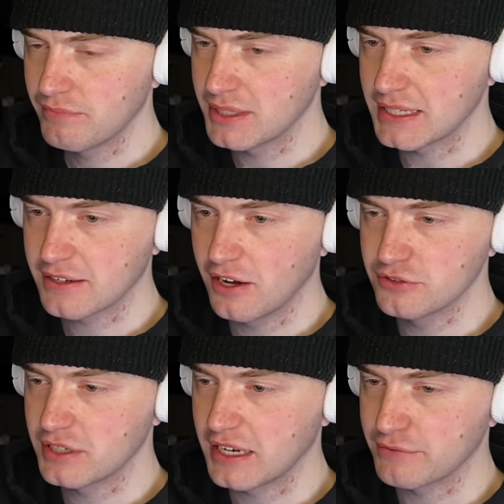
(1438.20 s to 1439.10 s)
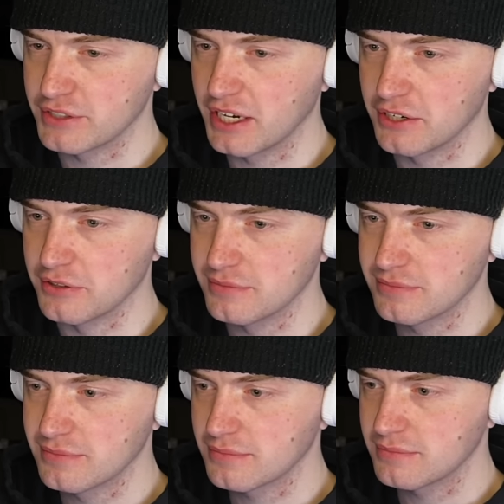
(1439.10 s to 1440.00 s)
But they can't do that every day though.
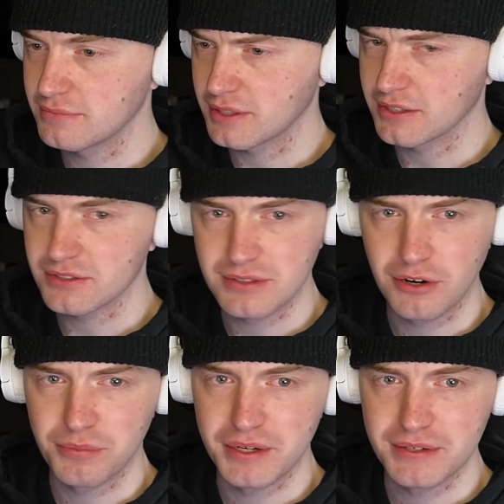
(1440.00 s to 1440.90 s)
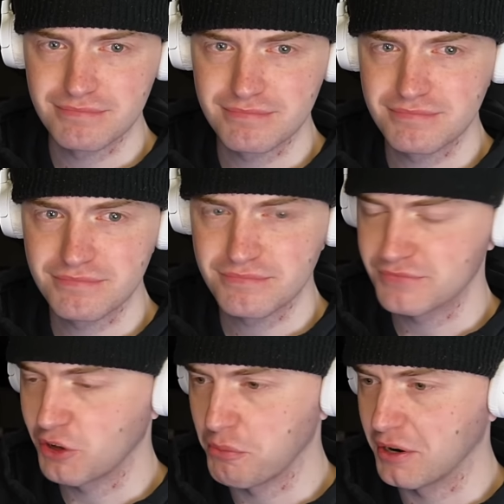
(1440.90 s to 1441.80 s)
Because there'll be the amount of
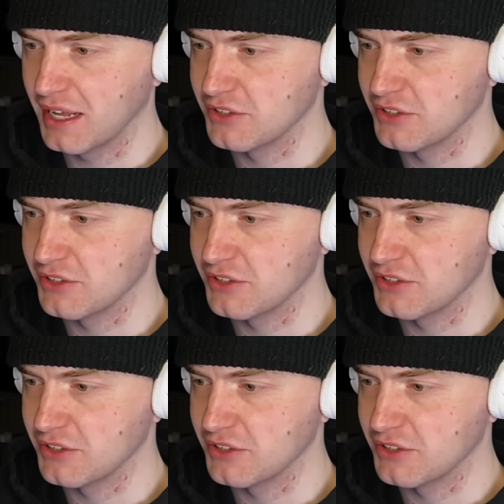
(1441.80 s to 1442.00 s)
no more land.